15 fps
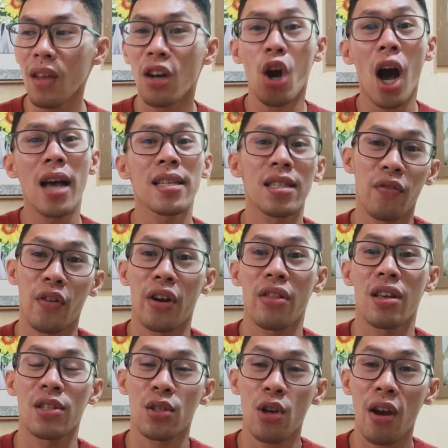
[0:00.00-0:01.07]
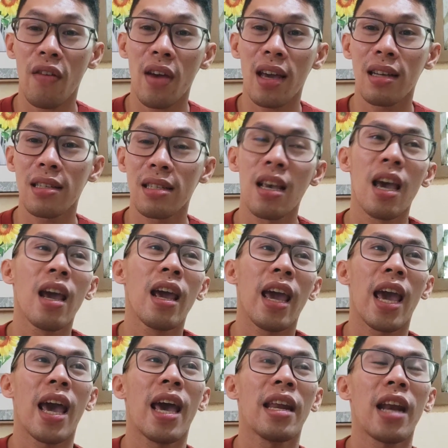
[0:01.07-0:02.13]
cost for the service,
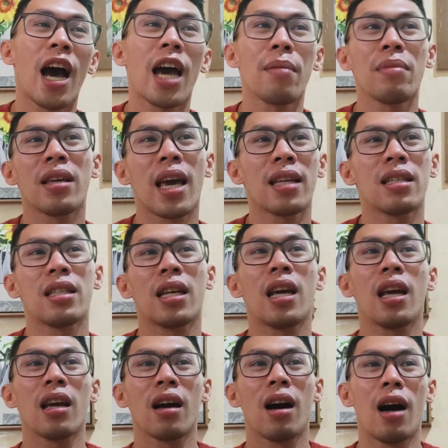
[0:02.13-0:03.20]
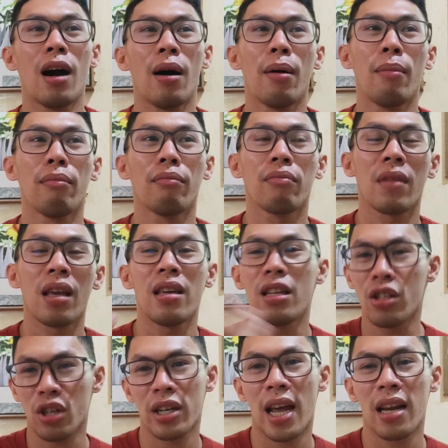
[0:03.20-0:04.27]
and I'm getting
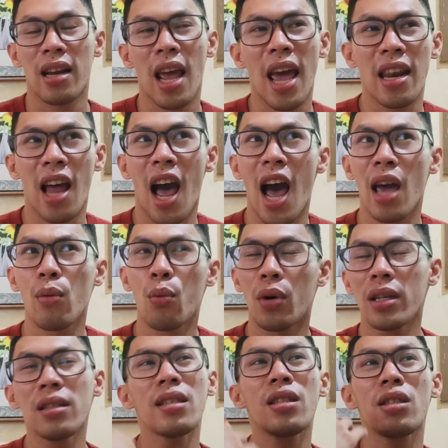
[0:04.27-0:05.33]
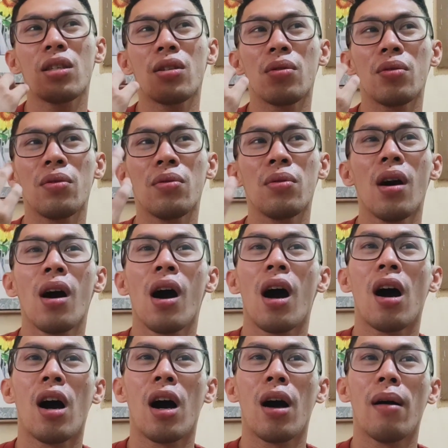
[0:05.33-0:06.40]
internet, and I wanted to
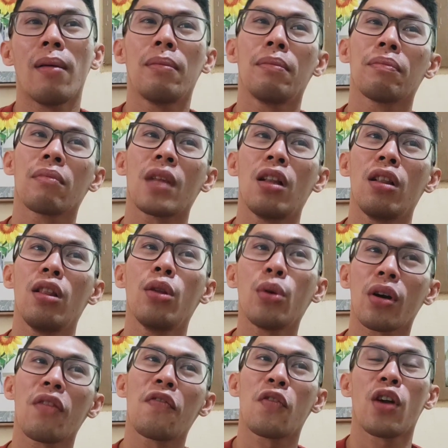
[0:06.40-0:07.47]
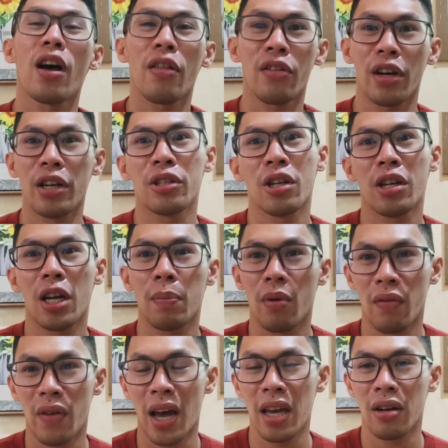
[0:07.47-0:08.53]
look for other internet
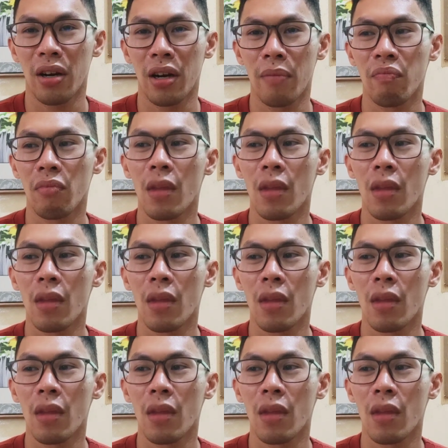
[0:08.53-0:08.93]
provider.